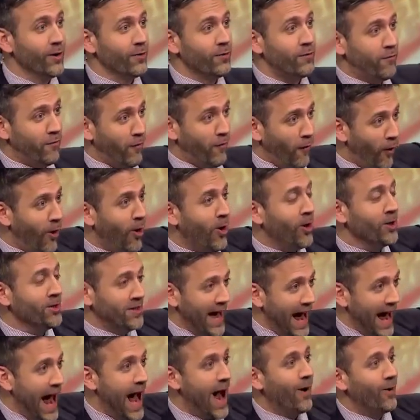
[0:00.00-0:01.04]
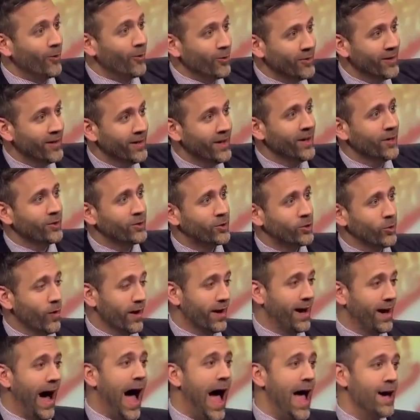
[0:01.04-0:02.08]
fall down to a
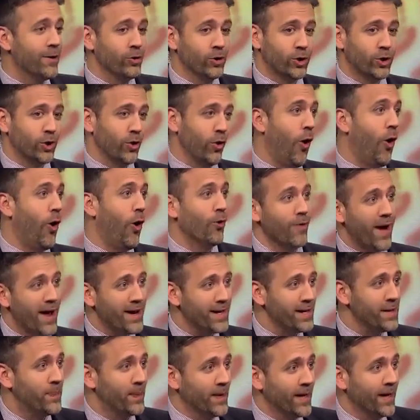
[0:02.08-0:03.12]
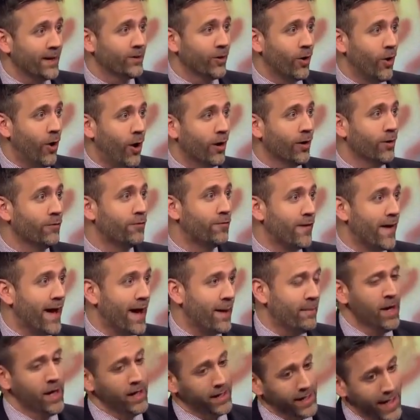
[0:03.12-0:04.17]
guy who should already be in the Hall of
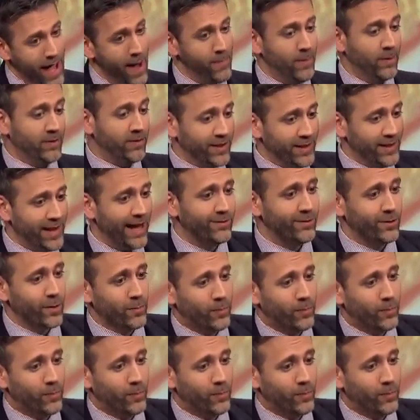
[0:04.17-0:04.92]
Fame? Yeah, but see, that's the